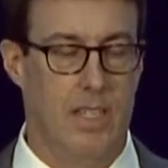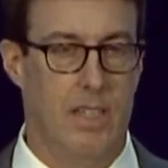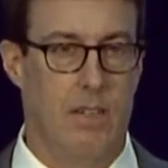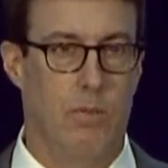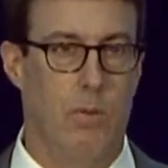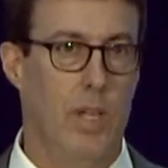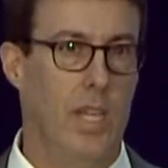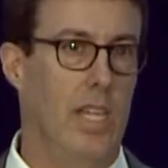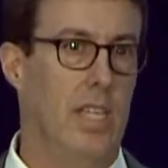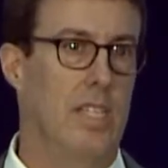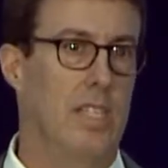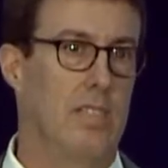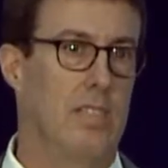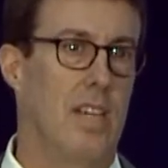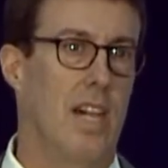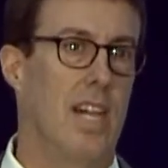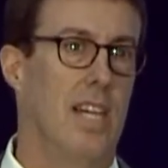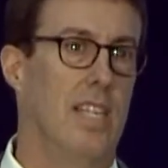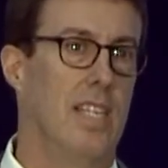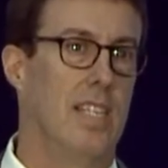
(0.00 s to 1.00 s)
We
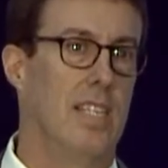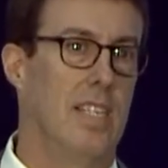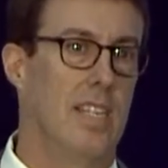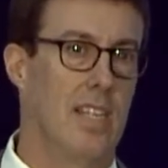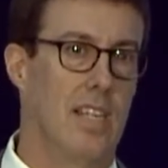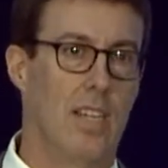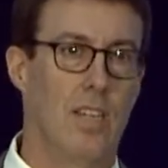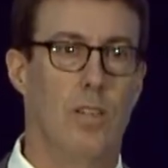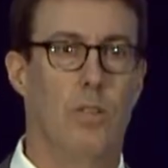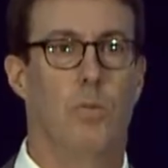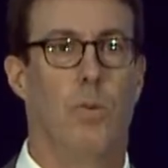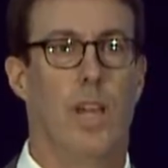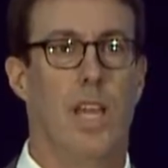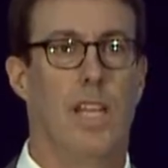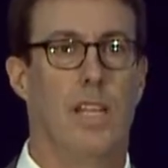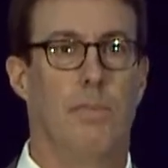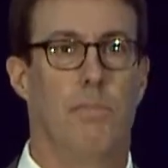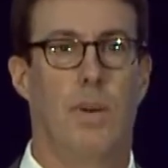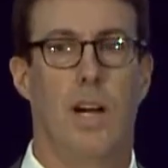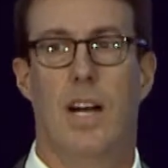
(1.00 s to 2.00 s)
decided a good way
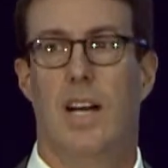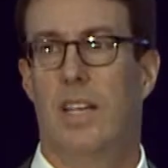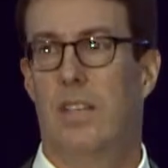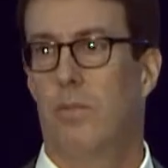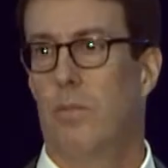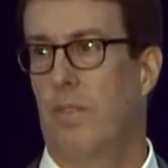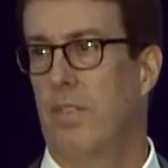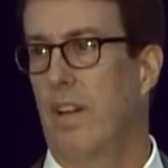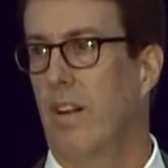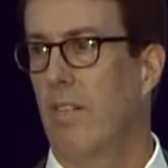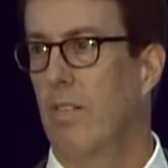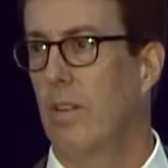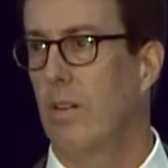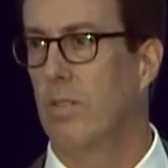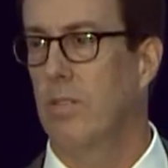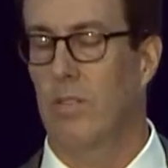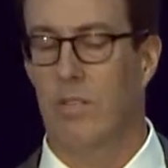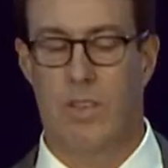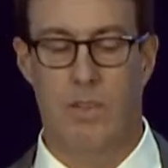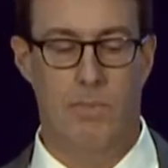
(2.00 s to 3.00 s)
to bond with our
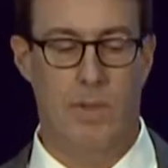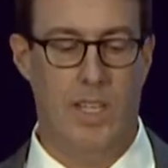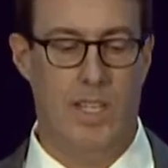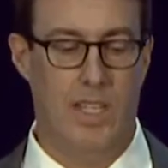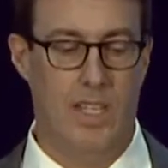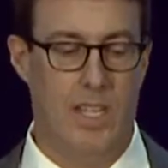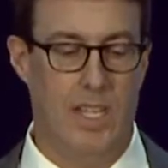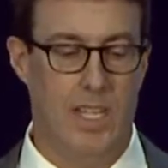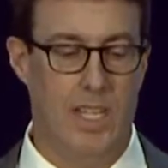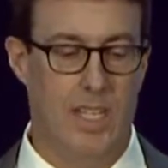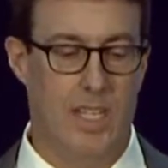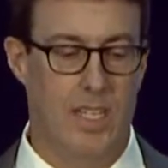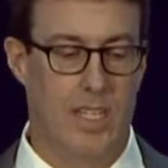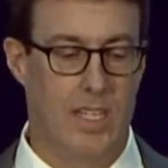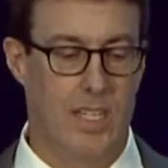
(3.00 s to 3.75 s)
local community